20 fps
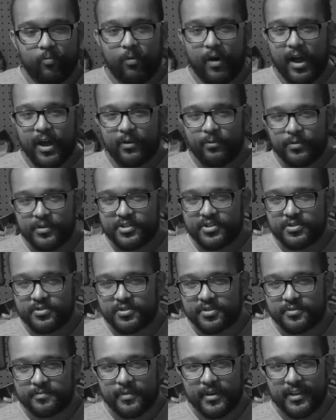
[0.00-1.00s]
why would you
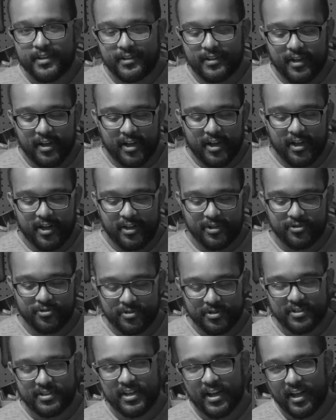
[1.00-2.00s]
spend
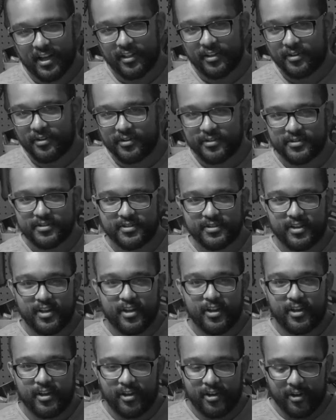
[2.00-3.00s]
$100
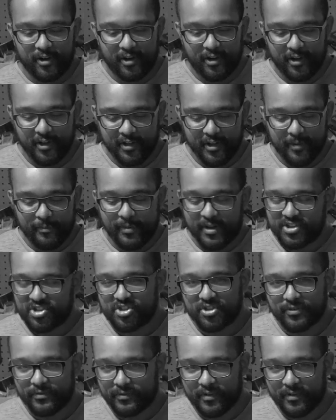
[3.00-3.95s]
on a bunch